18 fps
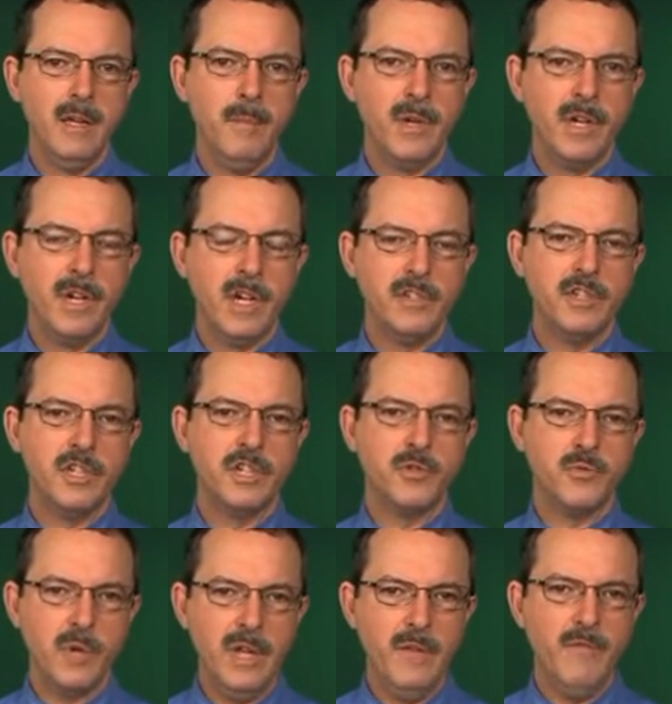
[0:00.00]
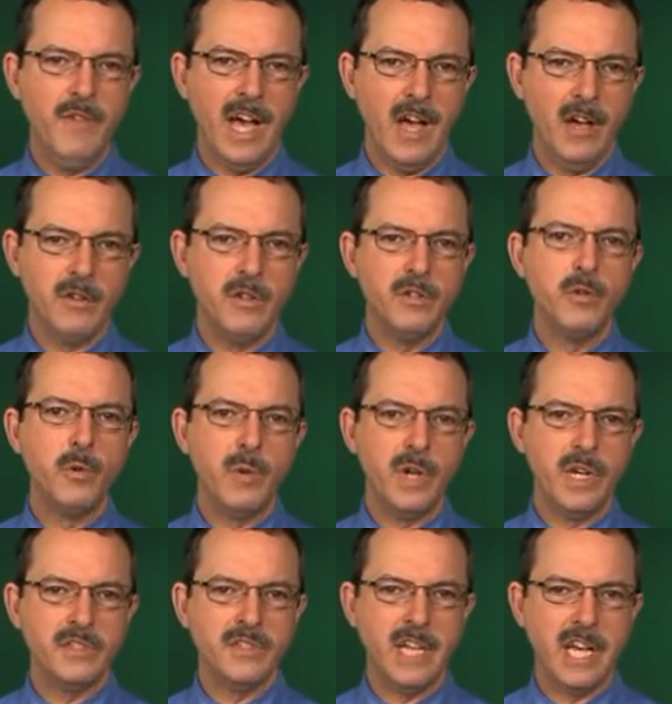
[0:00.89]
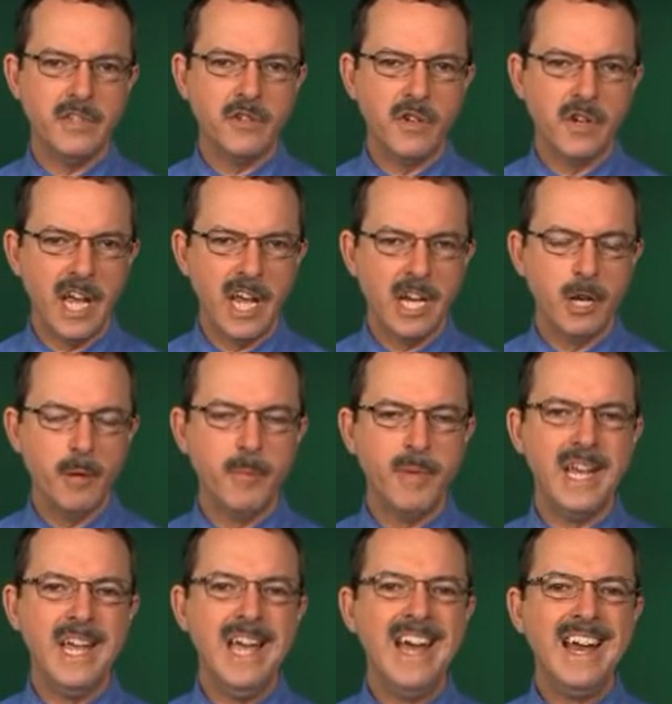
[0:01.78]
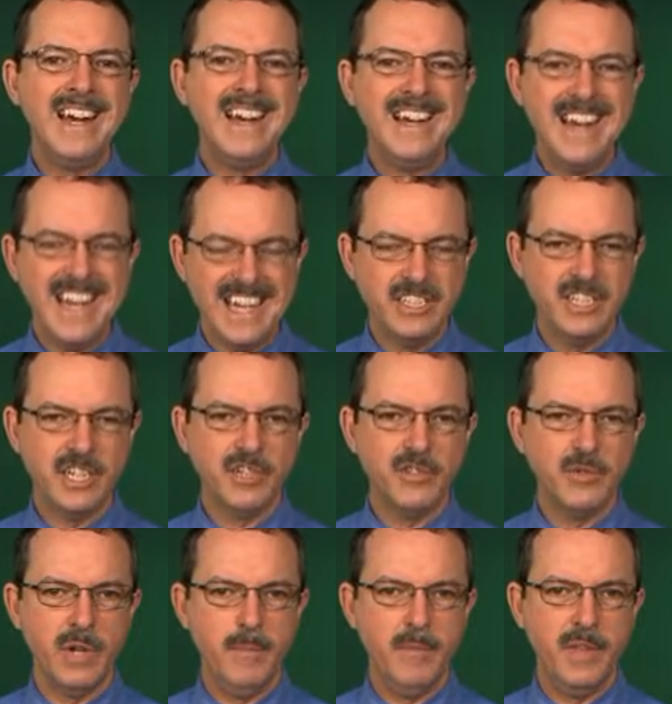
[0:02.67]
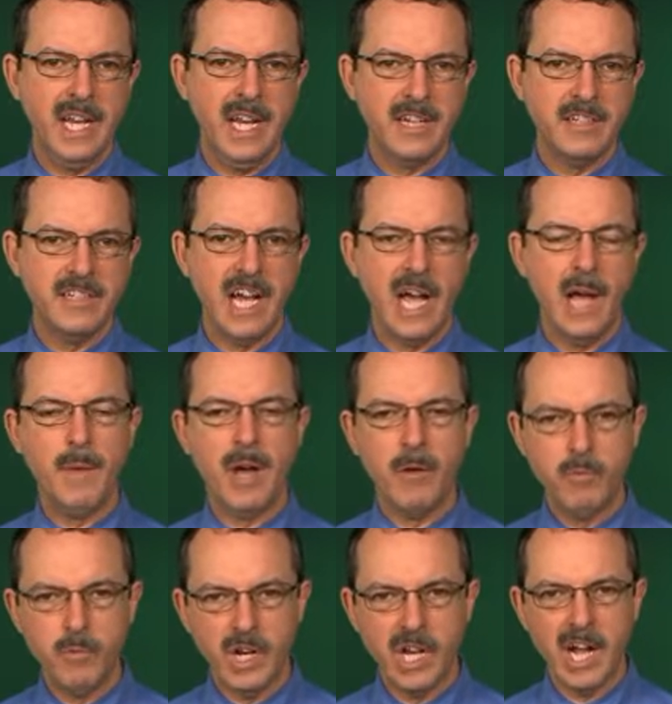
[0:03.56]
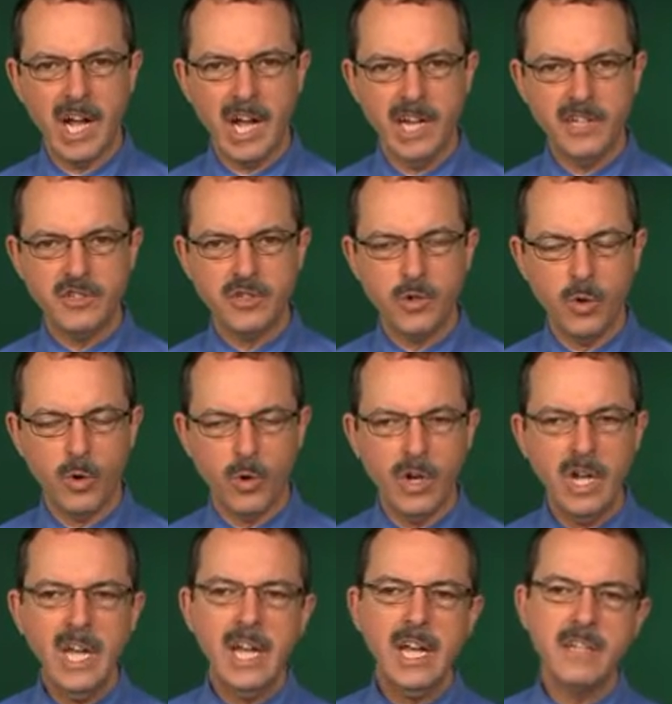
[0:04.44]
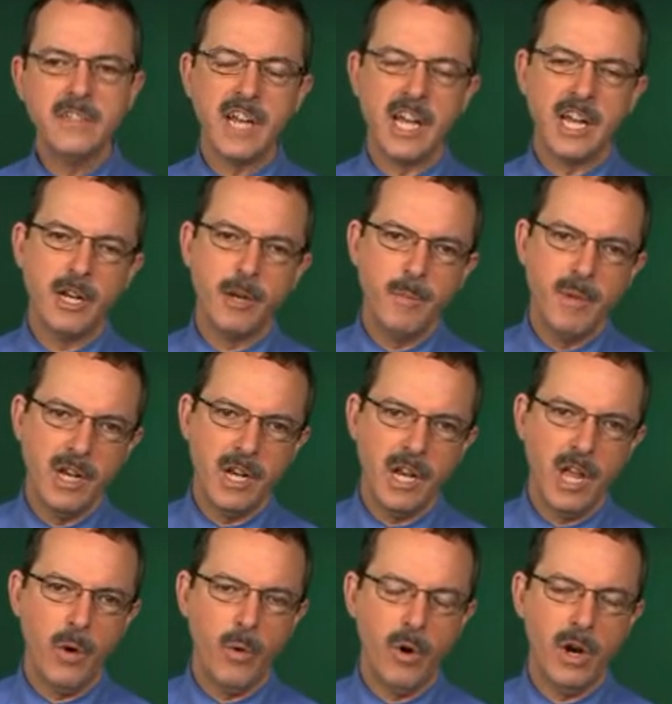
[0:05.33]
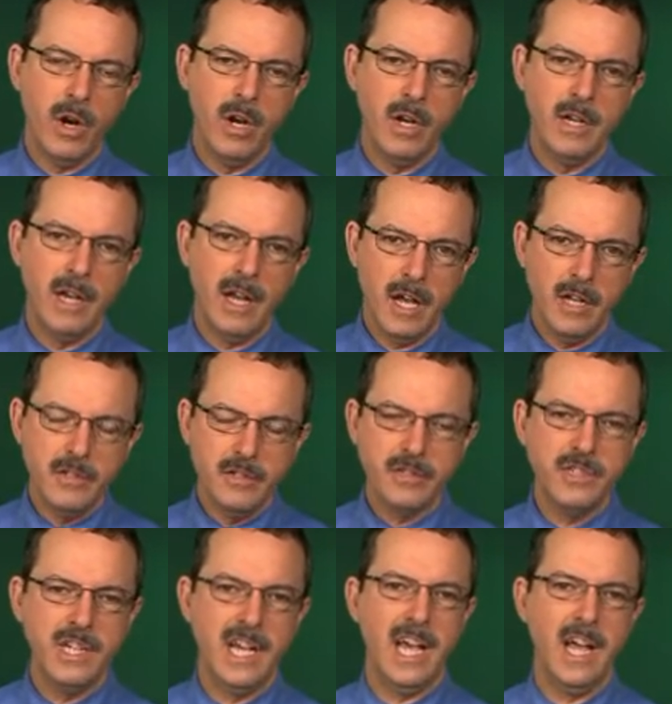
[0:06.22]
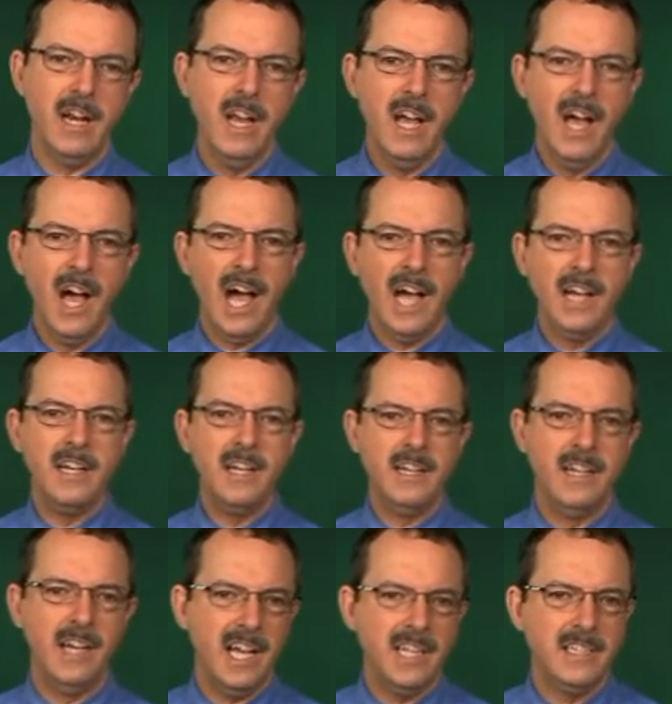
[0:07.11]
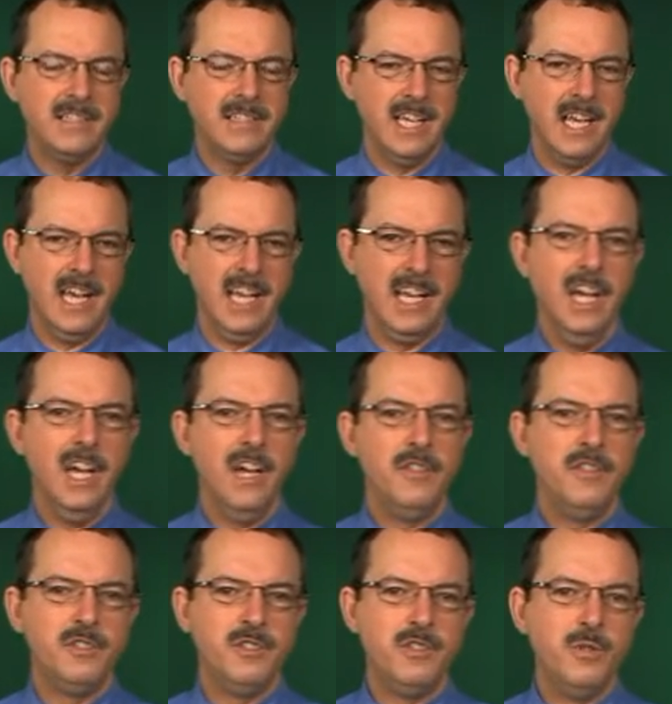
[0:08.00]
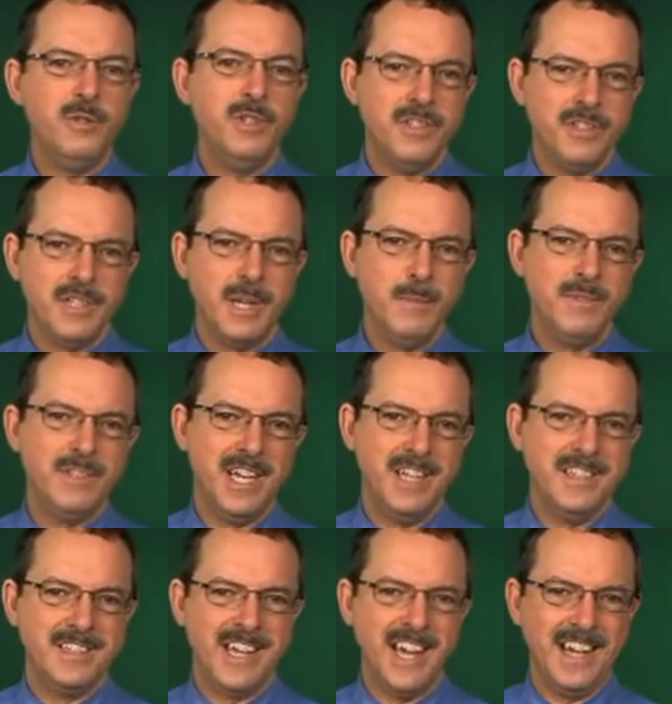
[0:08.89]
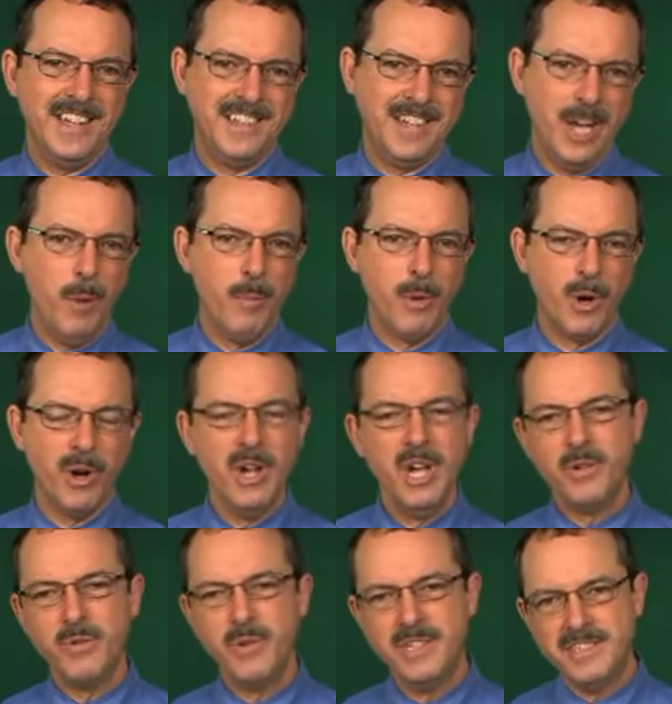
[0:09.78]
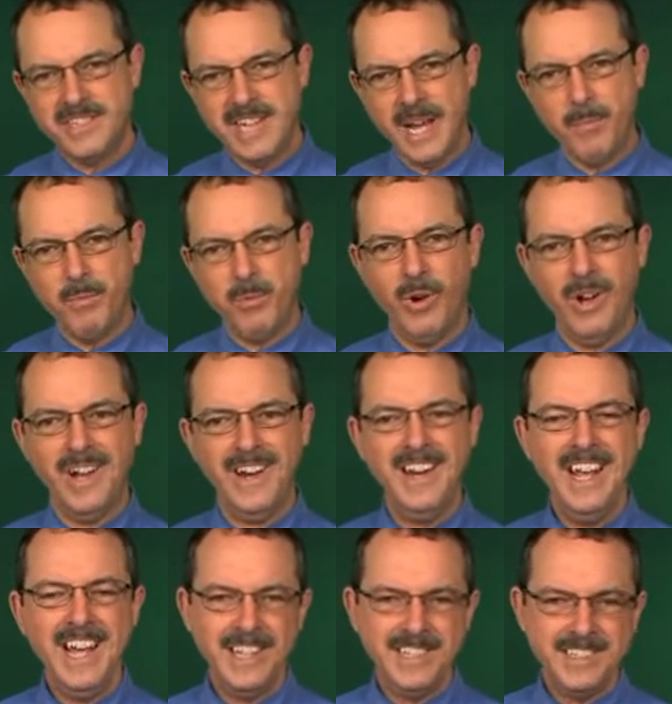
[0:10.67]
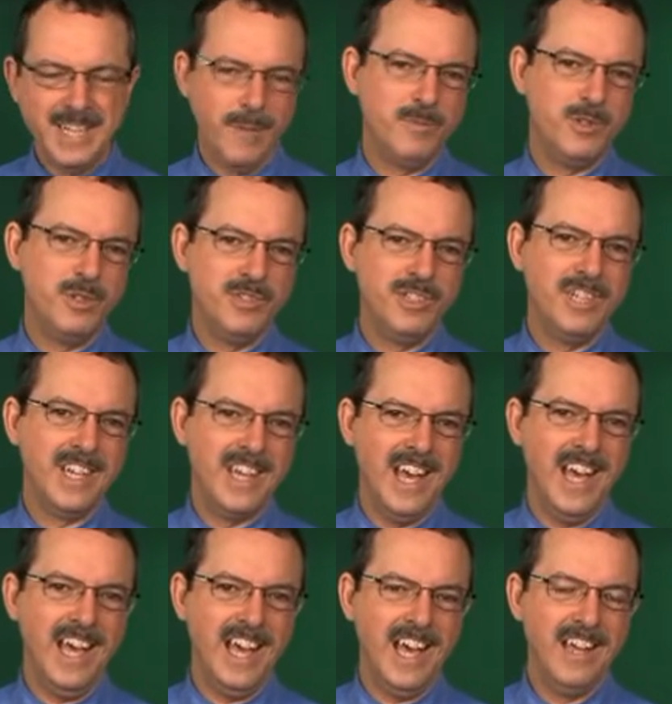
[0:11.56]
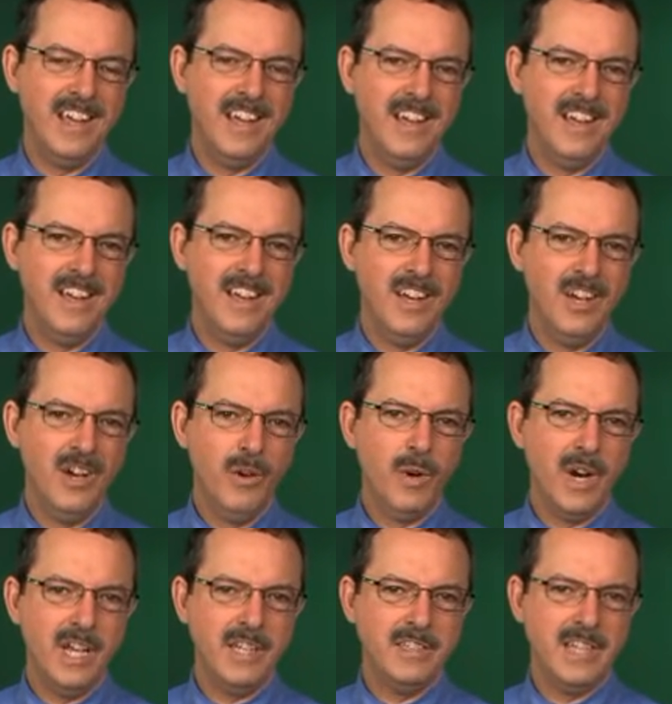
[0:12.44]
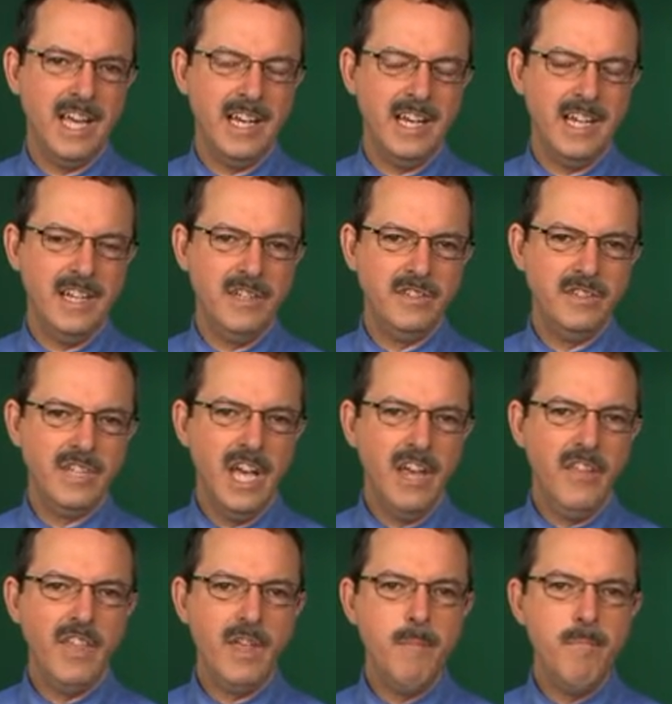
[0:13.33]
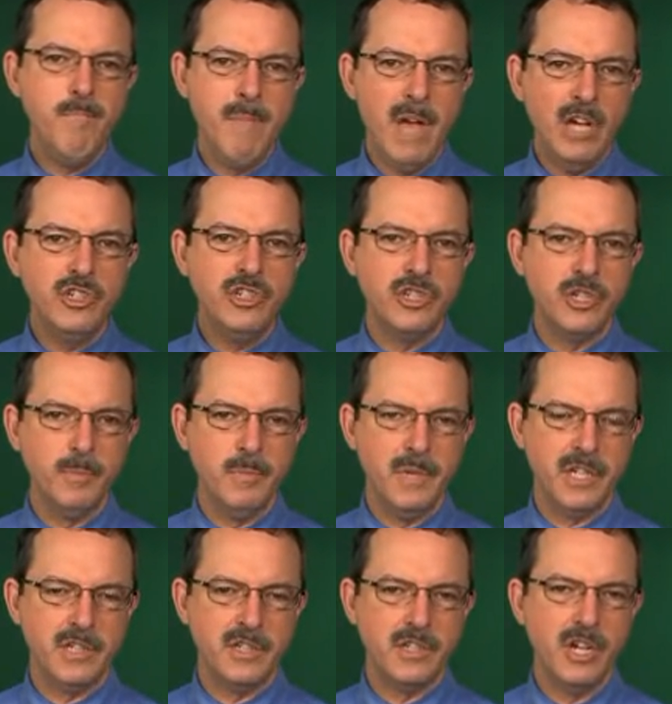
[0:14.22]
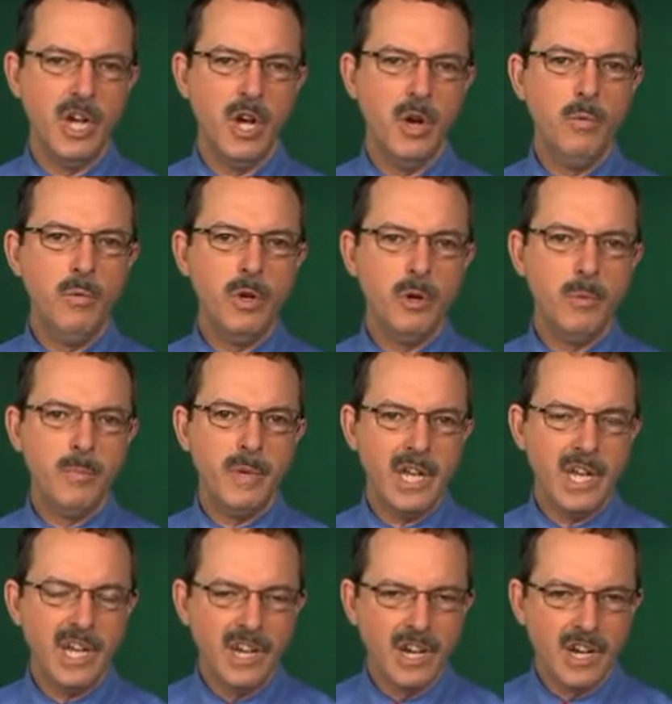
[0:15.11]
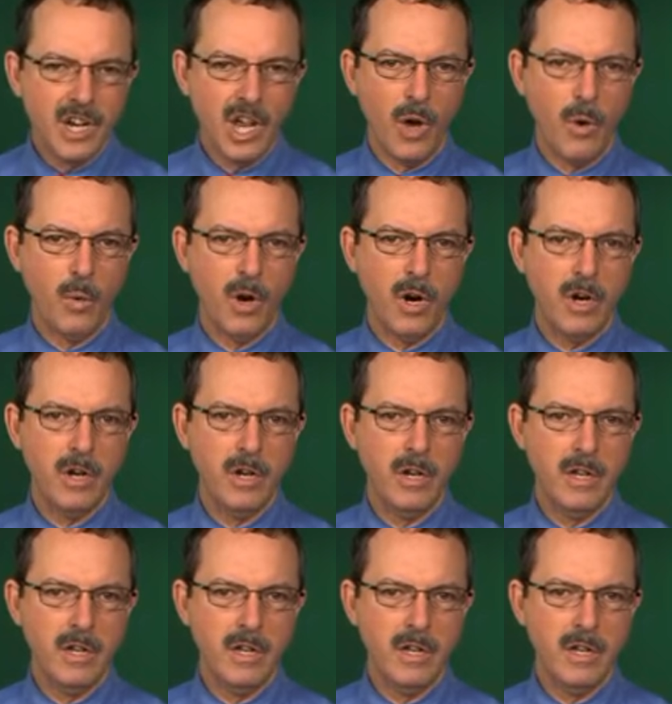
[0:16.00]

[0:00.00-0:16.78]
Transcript: Because extreme values when reassessed are likely to be less extreme the next time. A really high score is likely to be lower. Now understand, I did not say the student in some sense got dumber between Step 1 and Step 2 CK. What I said is the measurement will be lower.